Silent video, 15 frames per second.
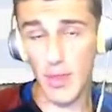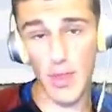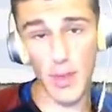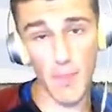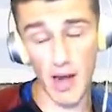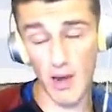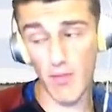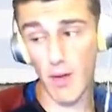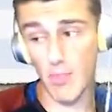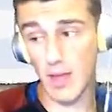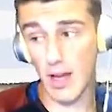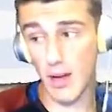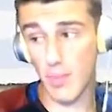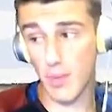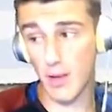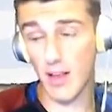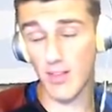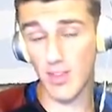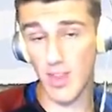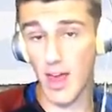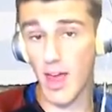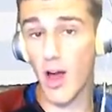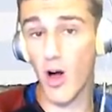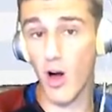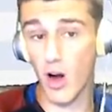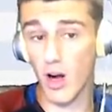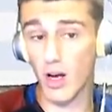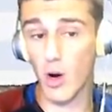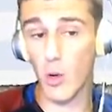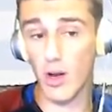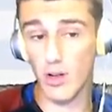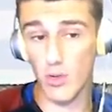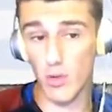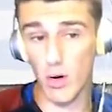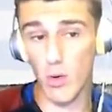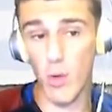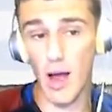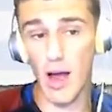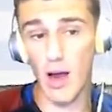They might have updated it because they are going to require